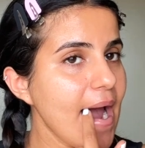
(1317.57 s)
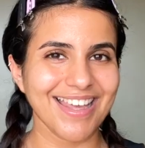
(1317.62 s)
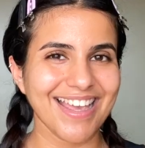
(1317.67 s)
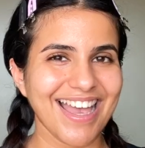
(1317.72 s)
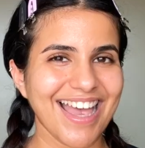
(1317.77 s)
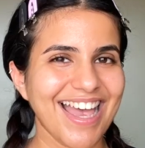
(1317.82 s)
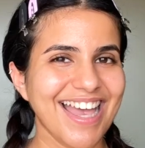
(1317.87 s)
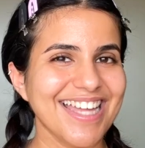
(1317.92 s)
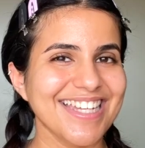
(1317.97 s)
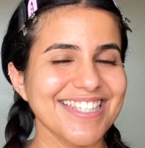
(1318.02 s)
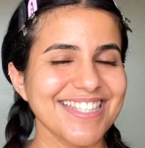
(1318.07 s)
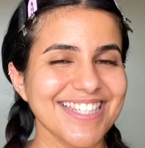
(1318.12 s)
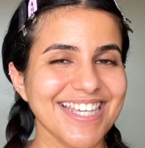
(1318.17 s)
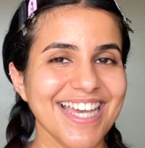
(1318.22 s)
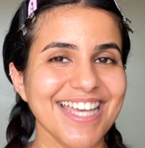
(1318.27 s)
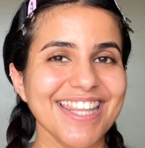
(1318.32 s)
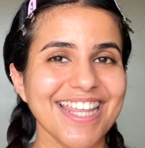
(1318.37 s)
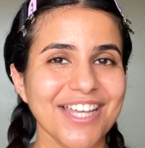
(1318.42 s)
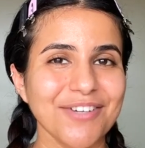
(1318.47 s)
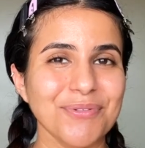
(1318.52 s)
And
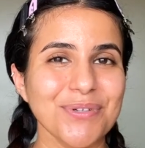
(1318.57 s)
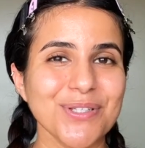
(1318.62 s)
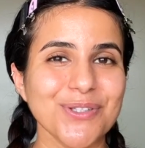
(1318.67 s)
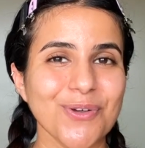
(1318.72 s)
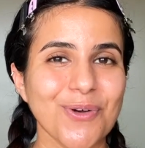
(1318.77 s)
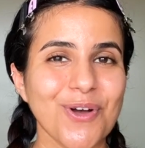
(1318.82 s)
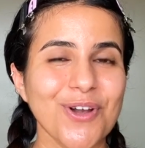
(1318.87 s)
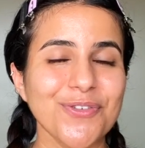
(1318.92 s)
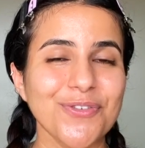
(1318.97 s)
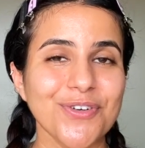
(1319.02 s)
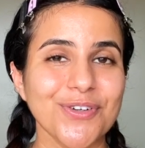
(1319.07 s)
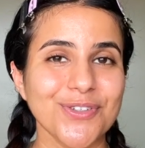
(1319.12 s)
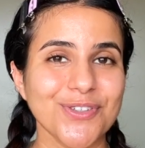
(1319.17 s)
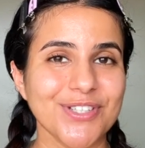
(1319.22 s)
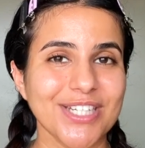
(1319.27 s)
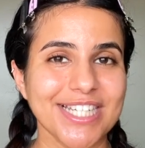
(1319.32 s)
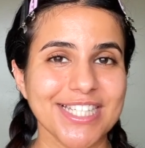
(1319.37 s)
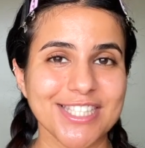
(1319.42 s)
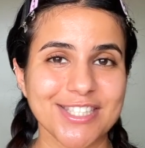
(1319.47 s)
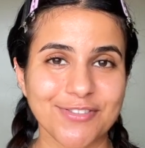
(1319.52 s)
yeah, that was all for
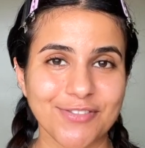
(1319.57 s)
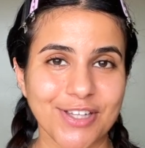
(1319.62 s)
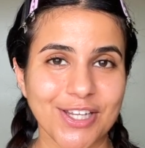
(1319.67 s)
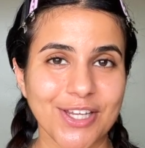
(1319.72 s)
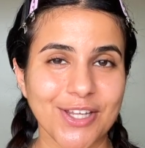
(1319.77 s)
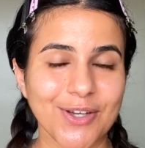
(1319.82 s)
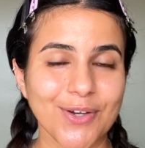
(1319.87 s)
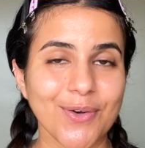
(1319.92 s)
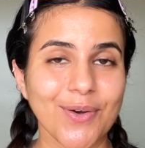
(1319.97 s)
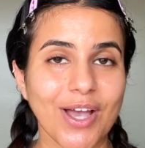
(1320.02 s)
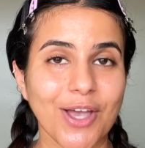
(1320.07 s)
today's video.